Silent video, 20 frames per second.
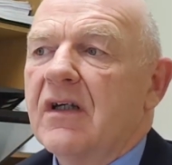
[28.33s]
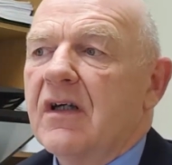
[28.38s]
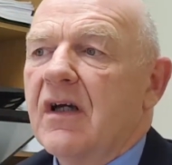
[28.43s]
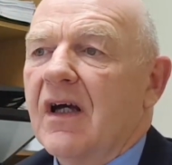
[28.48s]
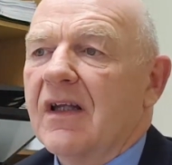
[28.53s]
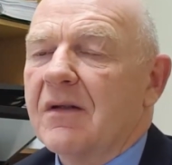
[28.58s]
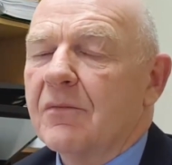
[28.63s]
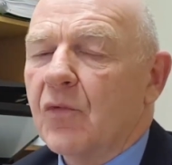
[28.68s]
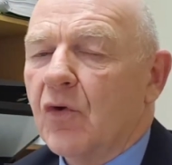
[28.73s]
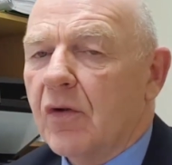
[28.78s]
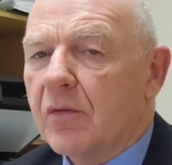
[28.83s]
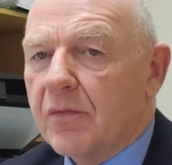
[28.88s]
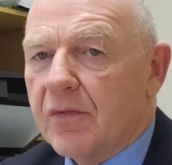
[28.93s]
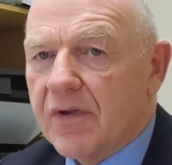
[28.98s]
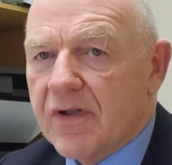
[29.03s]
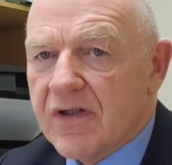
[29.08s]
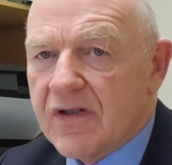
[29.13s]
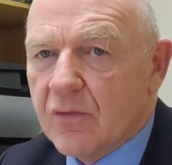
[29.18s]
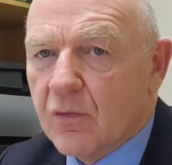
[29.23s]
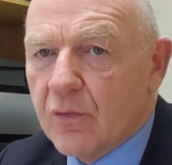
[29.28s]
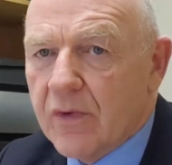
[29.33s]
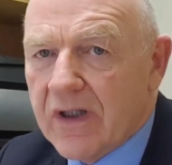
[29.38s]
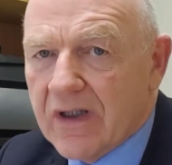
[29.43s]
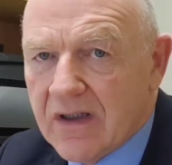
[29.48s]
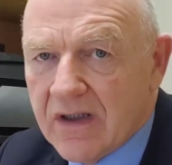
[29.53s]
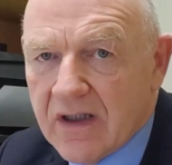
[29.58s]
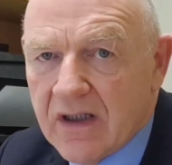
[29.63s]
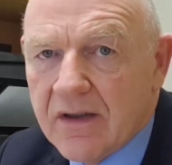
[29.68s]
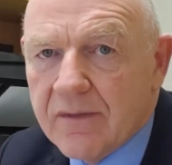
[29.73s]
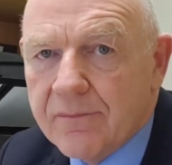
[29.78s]
At the moment, it's a
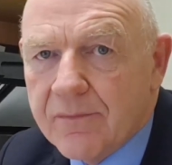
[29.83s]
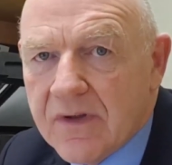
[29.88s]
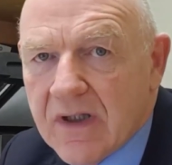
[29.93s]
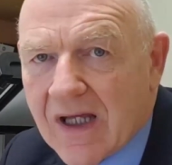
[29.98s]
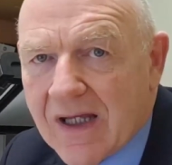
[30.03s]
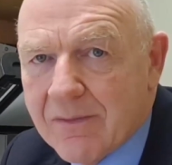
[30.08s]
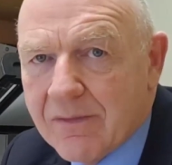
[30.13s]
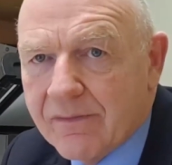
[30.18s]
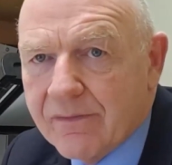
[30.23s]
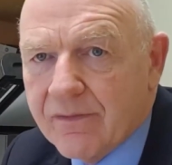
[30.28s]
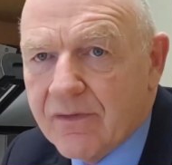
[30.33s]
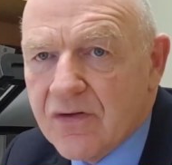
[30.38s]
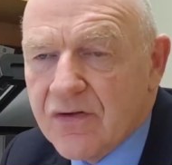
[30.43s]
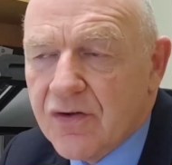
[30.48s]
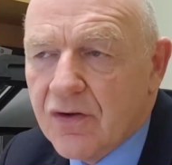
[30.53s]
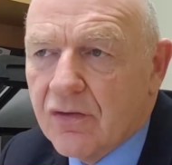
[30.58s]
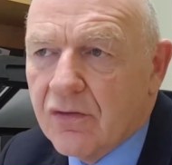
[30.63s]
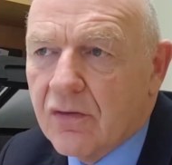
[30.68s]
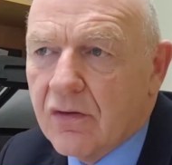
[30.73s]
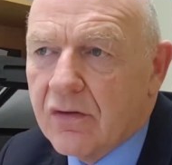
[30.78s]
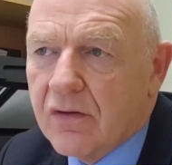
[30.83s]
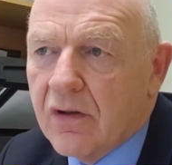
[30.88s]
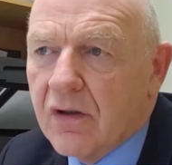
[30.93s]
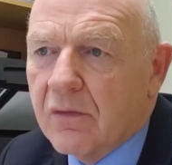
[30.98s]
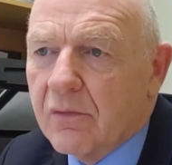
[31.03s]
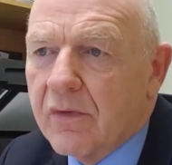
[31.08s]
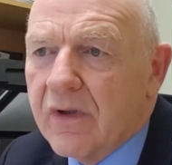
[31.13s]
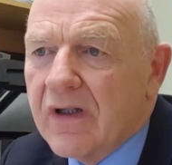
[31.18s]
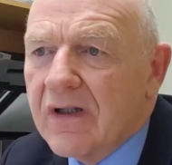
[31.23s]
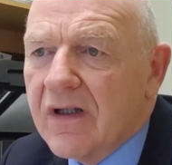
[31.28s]
weekly type of a show, a
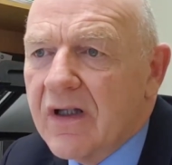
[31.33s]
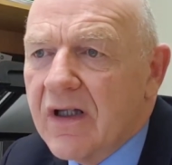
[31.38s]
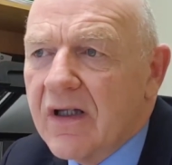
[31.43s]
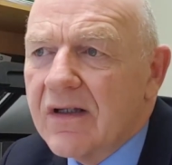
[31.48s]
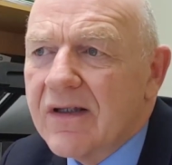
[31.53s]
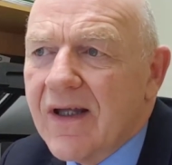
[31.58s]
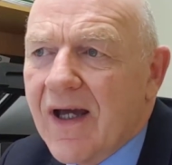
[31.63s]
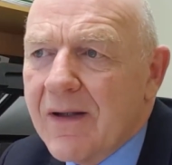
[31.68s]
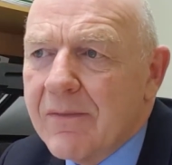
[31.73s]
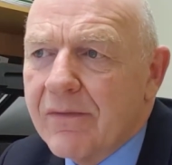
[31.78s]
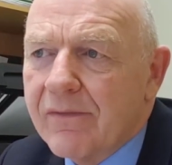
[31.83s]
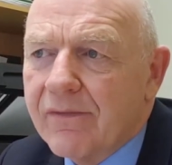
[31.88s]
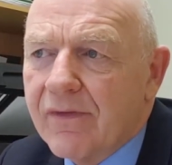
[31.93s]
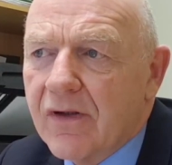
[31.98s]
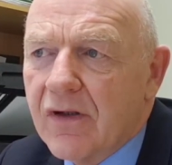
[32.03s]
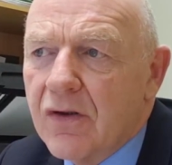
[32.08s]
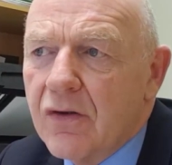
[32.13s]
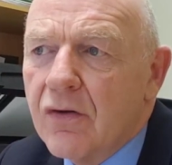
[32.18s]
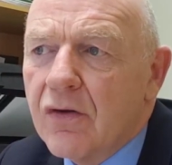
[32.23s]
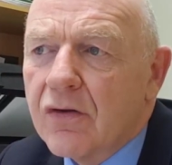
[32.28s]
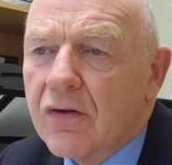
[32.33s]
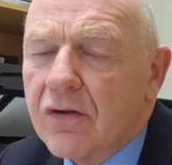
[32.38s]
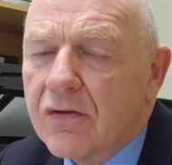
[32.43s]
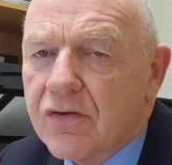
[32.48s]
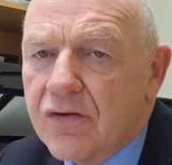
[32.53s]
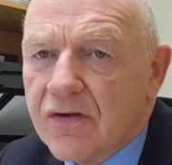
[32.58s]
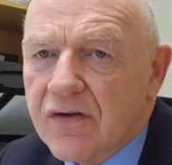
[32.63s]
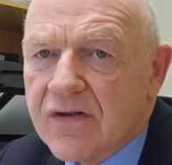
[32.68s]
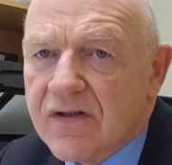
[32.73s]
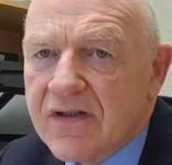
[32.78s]
weekly type of a look
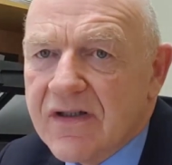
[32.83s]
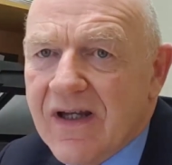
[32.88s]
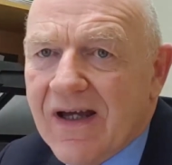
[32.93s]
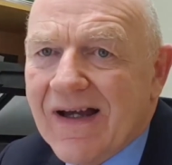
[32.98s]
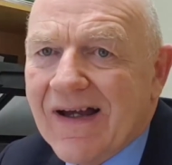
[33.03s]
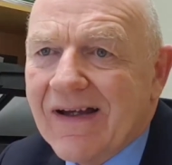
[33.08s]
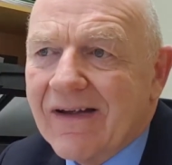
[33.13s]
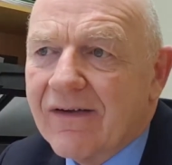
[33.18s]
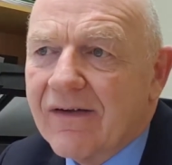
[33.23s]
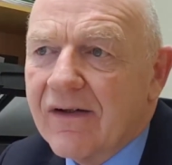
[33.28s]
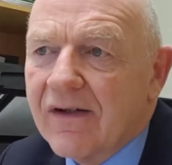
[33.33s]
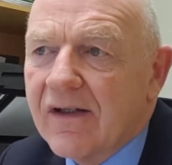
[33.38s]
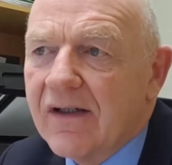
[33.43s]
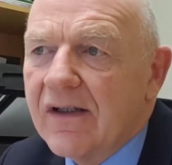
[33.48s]
just at